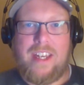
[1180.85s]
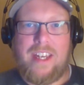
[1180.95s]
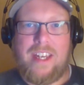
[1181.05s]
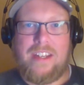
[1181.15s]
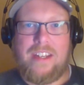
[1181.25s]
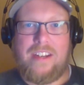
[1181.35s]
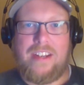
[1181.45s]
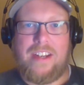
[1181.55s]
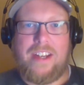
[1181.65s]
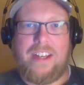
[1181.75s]
And
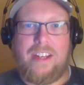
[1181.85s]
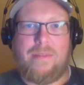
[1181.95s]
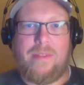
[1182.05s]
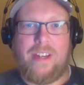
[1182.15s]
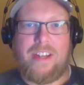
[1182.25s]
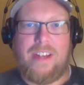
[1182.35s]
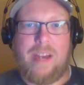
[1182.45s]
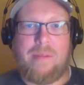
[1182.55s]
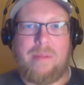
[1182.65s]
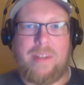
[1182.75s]
if you
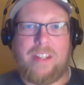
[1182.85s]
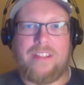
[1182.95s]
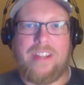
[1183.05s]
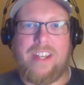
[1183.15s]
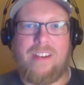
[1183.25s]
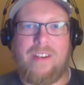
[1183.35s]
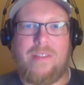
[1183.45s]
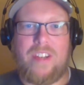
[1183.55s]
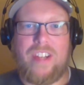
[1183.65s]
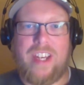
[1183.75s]
happen to be listening, or
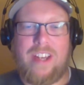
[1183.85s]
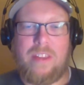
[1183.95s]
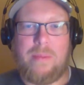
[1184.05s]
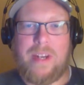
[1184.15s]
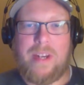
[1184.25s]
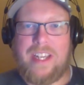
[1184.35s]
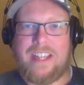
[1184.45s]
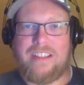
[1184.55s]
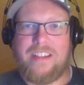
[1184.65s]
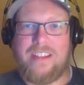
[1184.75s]
if you check out the
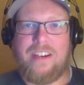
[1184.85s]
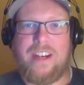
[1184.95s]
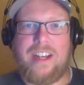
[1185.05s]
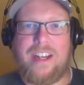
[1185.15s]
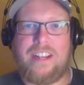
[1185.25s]
podcast later,